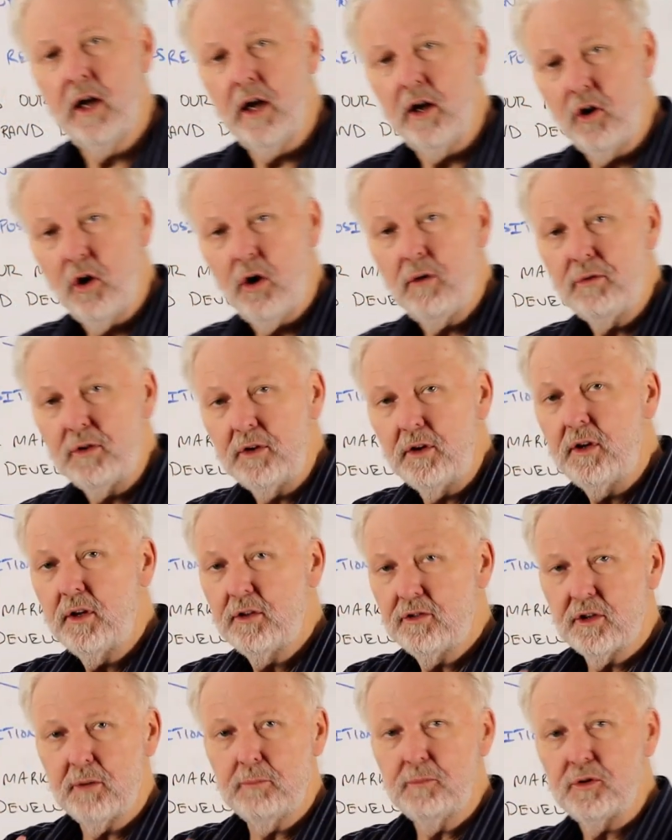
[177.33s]
And often
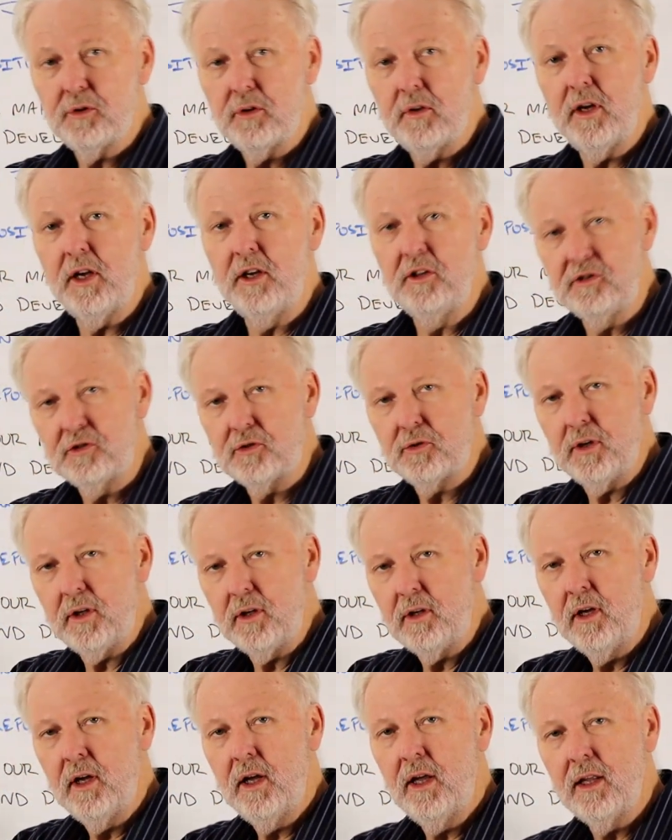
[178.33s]
some sort of
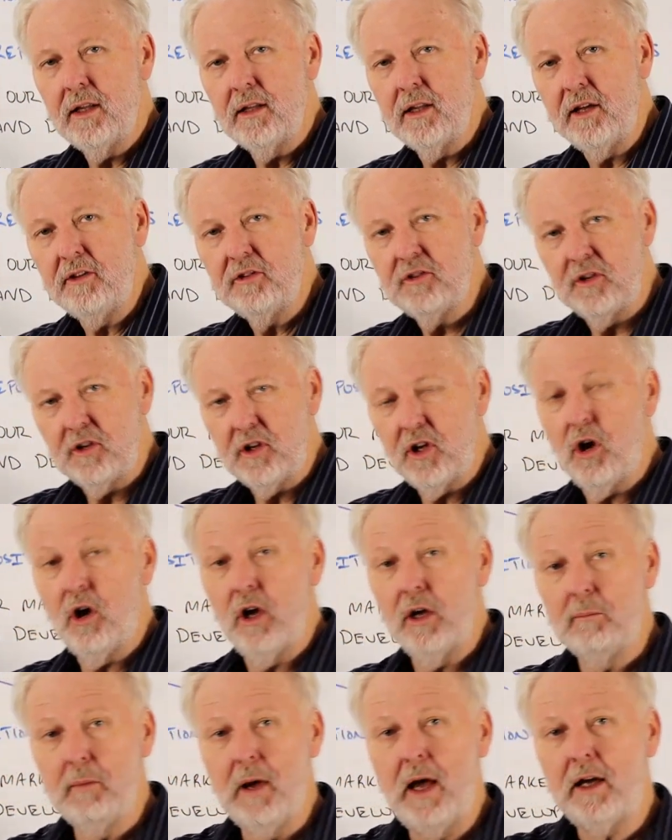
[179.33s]
history lesson
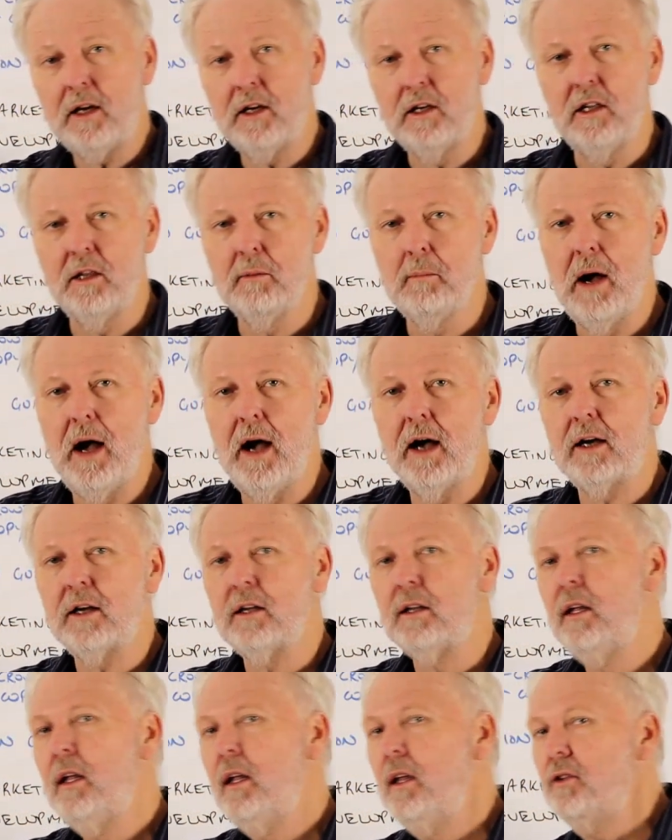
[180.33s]
going back into the
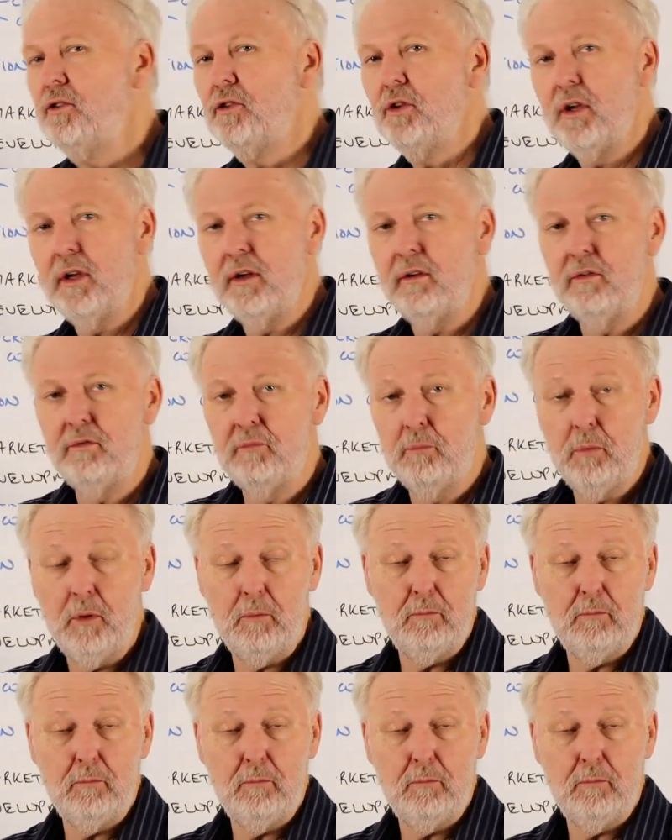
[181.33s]
market, seeing if